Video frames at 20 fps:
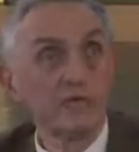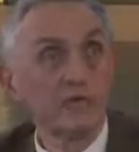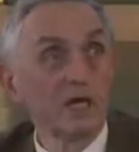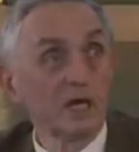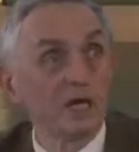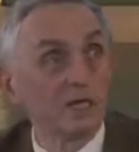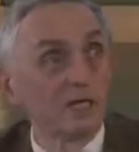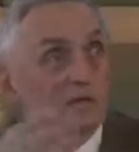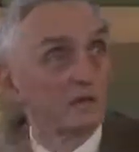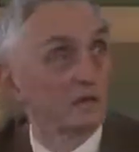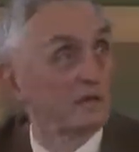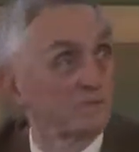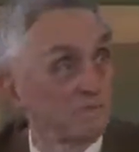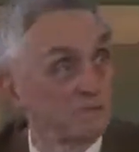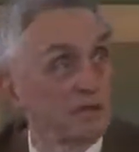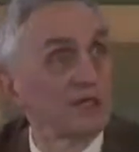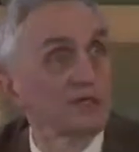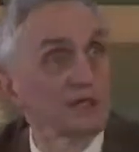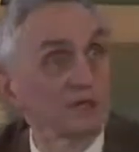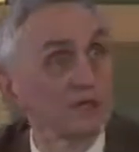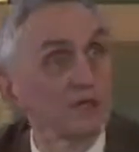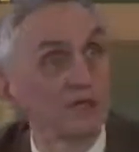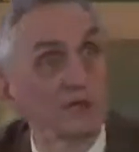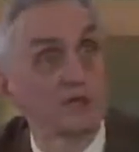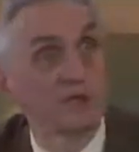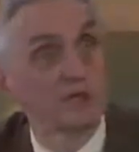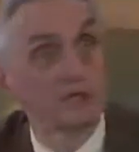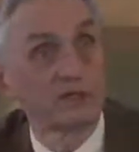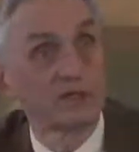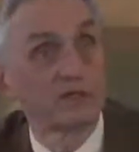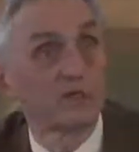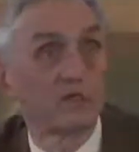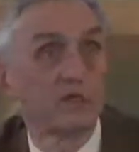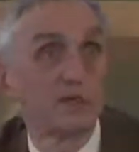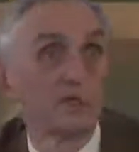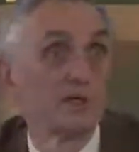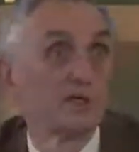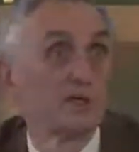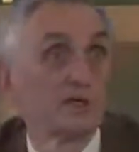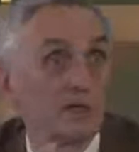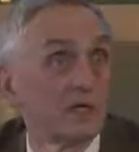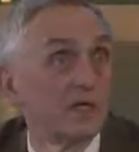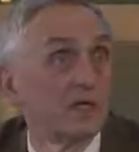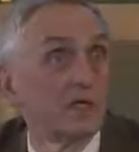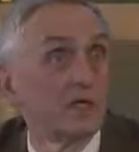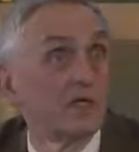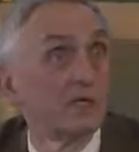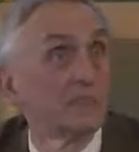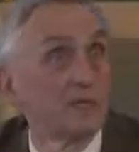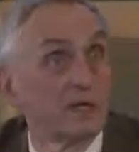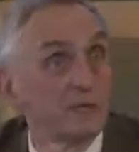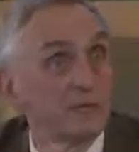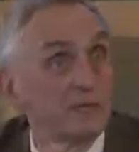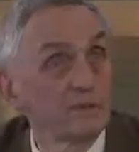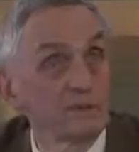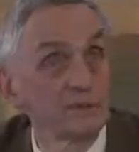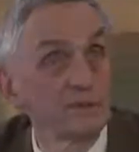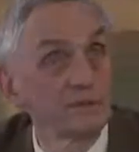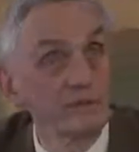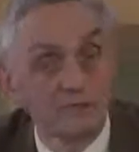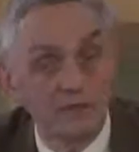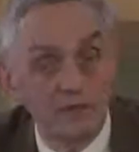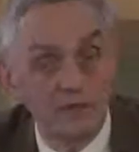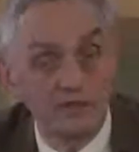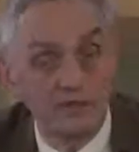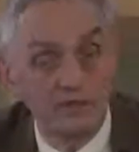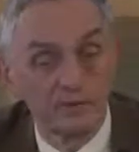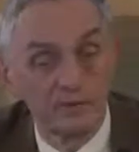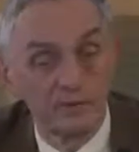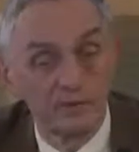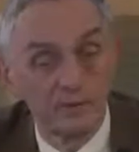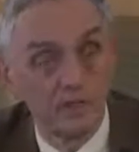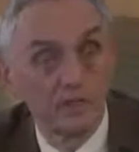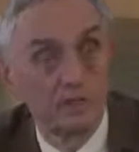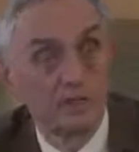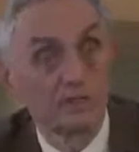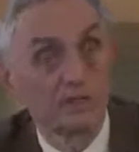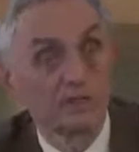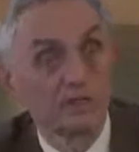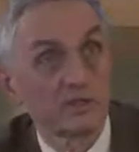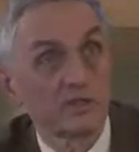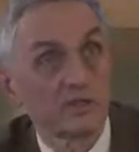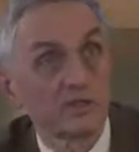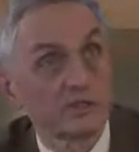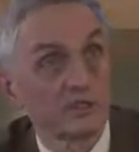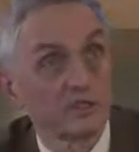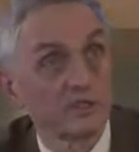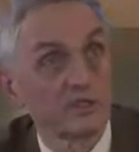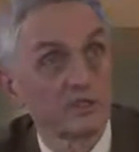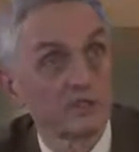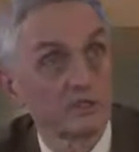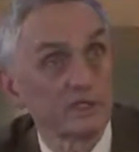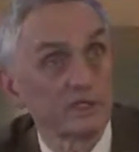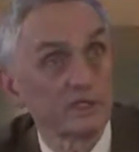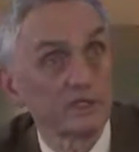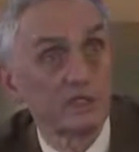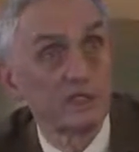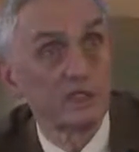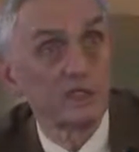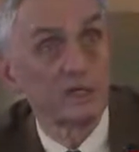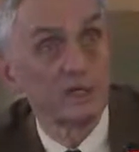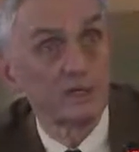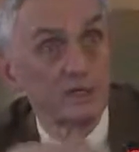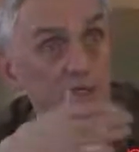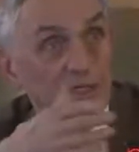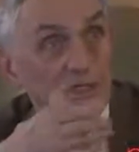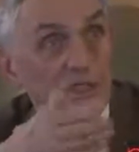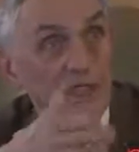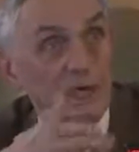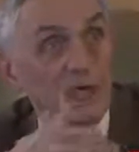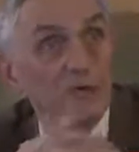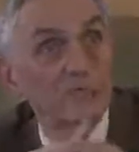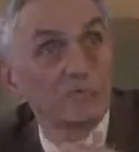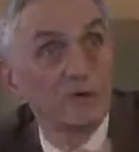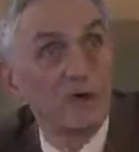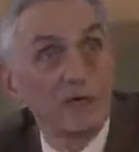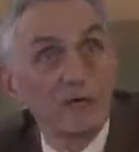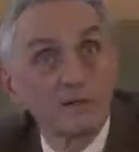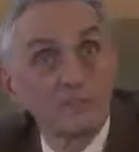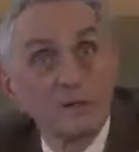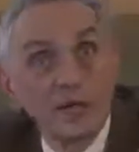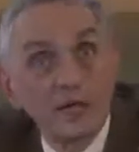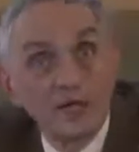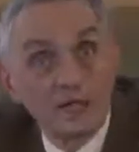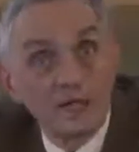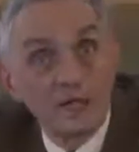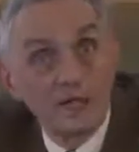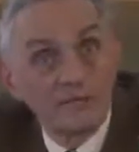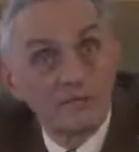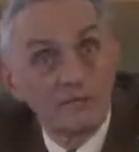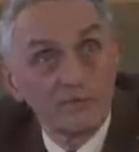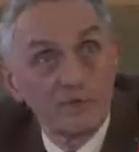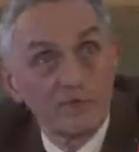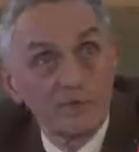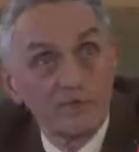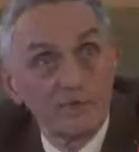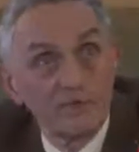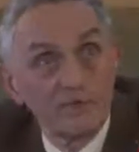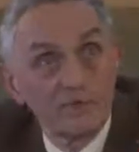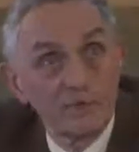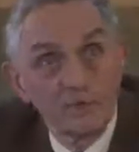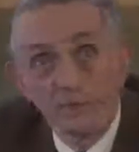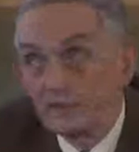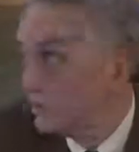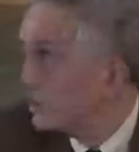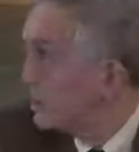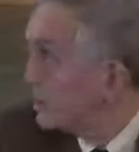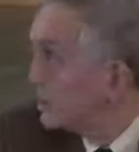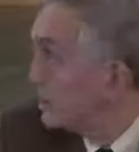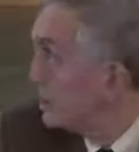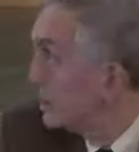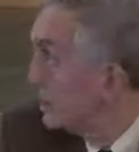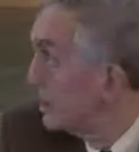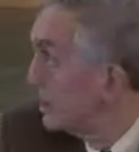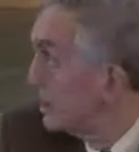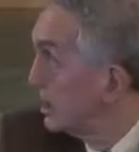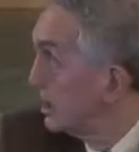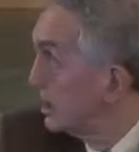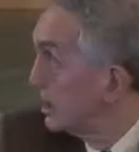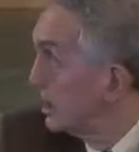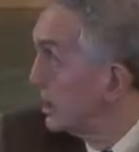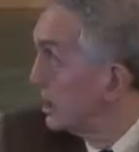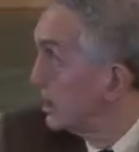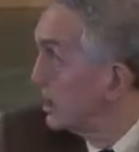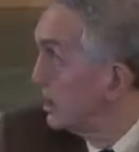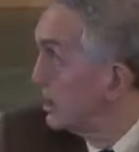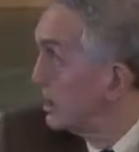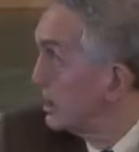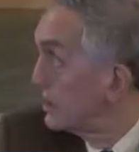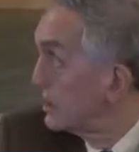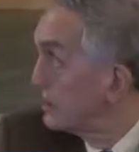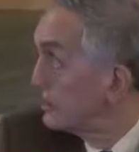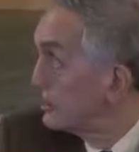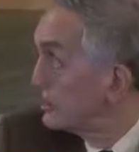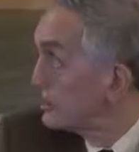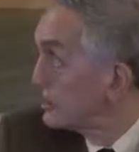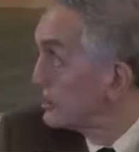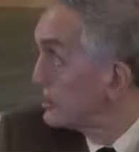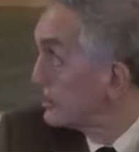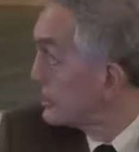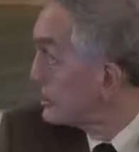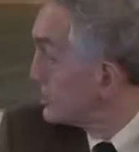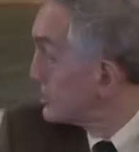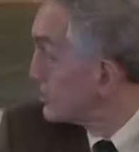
and maybe we'll be for it, or maybe we won't. This is a pragmatic evaluation, which is